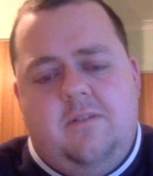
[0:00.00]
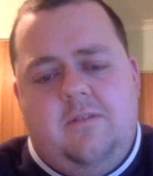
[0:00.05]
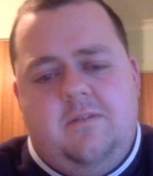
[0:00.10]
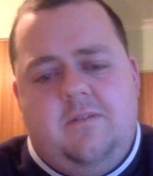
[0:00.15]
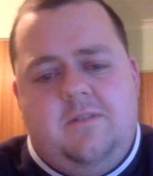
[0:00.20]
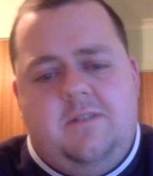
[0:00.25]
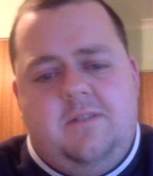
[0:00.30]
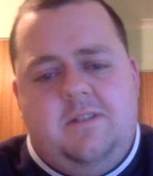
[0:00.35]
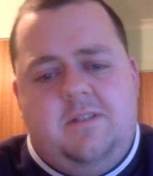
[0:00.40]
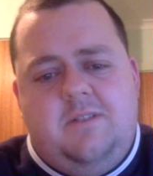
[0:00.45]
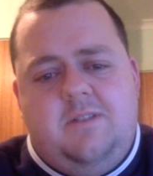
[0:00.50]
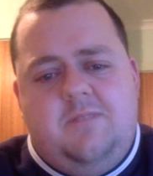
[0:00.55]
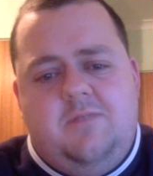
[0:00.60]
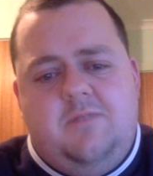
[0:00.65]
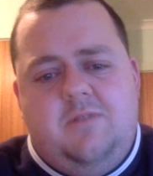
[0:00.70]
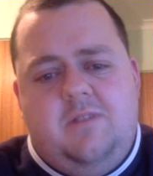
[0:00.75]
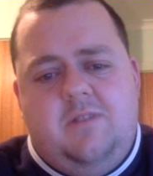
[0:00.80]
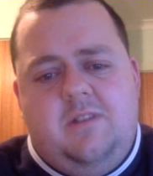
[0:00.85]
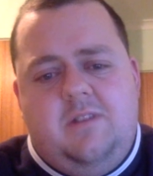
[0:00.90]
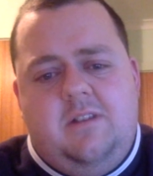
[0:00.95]
was just
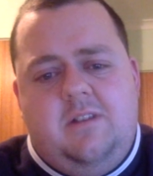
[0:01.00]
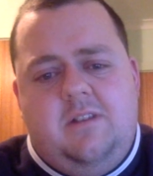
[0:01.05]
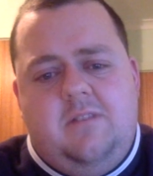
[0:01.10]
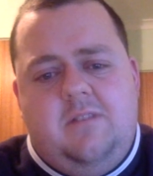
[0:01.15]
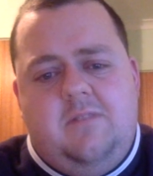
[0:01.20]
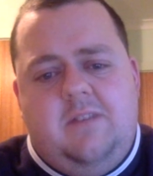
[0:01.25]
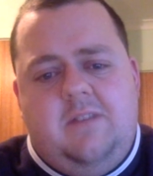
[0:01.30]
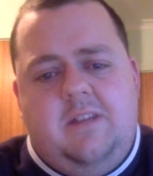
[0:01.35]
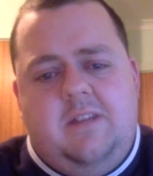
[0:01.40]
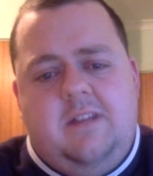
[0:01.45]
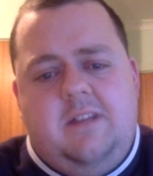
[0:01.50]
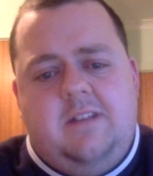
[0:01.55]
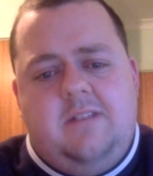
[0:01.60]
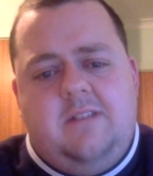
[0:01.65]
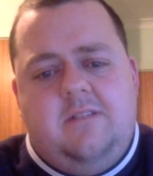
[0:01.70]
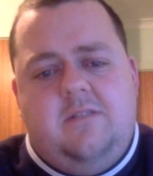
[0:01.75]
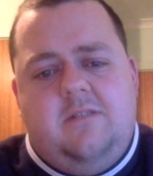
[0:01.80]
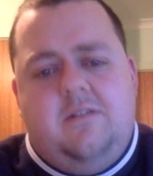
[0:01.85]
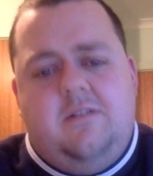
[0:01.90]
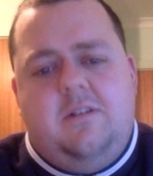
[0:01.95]
brilliant. We kicked
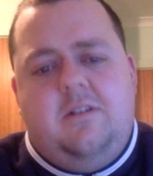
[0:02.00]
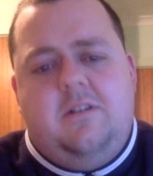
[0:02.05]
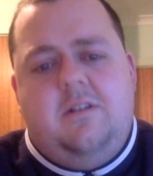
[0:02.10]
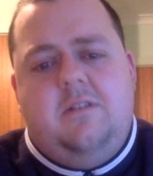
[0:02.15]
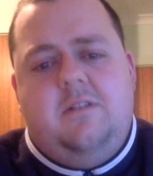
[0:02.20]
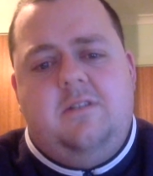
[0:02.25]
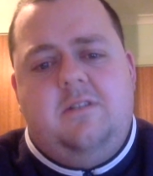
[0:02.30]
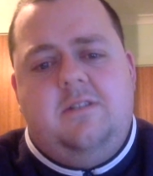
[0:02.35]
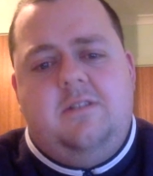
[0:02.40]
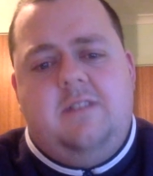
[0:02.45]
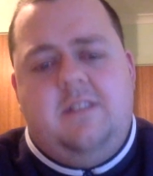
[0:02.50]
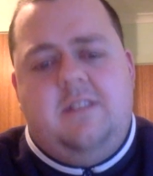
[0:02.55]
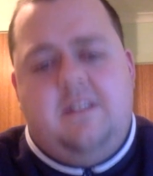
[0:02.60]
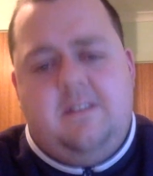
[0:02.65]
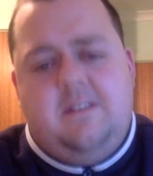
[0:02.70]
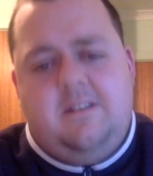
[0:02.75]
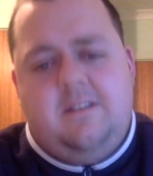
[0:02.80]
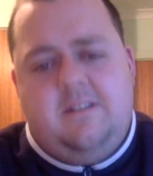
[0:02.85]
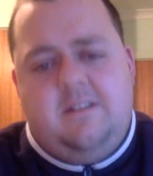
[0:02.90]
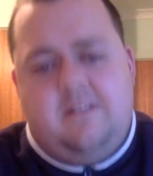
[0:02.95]
9 goals
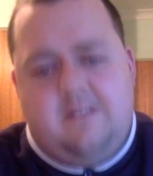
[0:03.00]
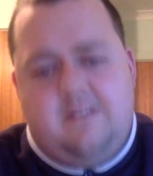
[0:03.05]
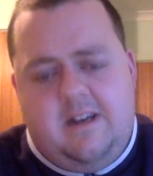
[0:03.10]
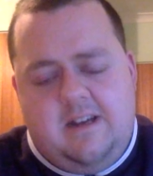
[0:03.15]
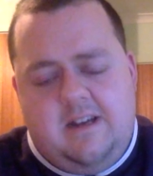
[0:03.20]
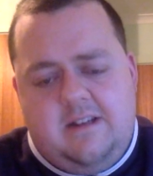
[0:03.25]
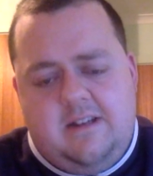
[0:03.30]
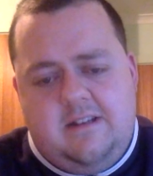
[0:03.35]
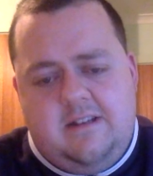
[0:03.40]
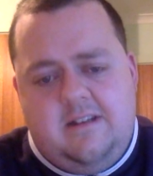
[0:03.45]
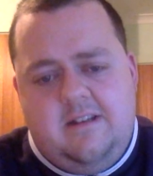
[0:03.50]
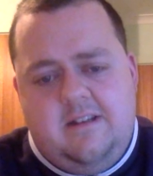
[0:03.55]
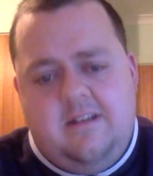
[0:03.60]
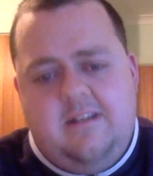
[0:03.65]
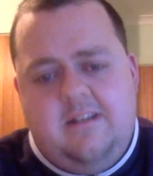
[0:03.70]
to none.